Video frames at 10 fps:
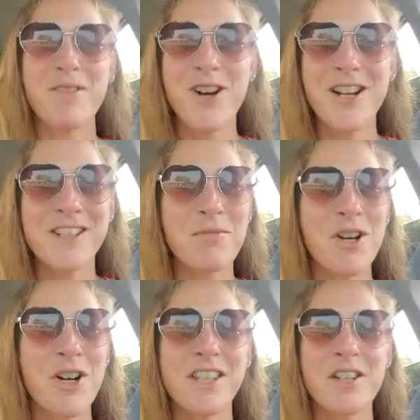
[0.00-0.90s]
awesome,
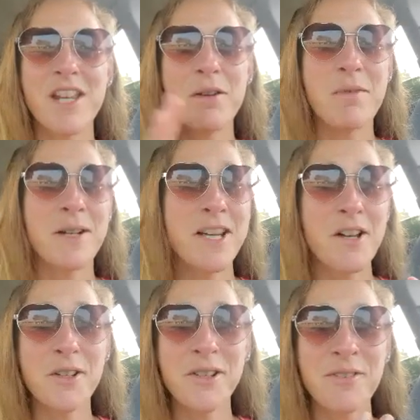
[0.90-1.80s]
awesome. Anybody
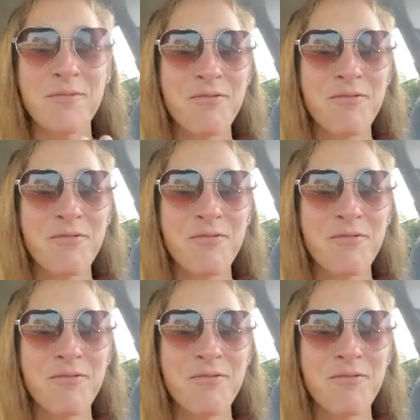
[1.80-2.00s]
else?